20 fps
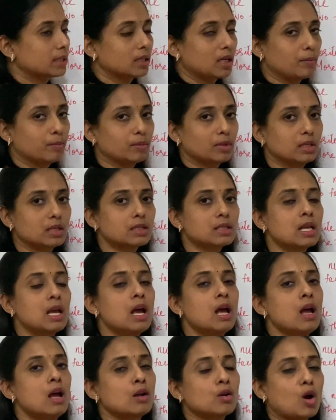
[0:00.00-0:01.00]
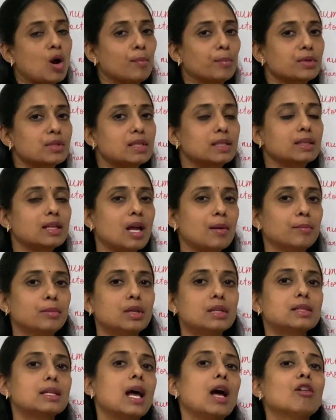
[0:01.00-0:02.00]

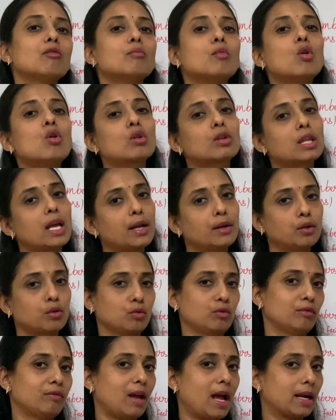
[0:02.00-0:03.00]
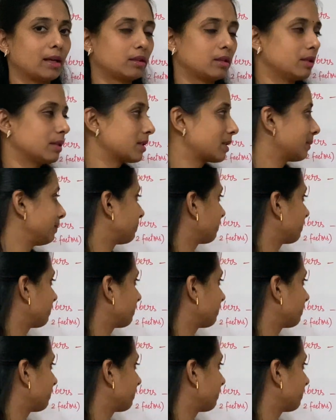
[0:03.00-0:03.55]
numbers have more than 2 factors.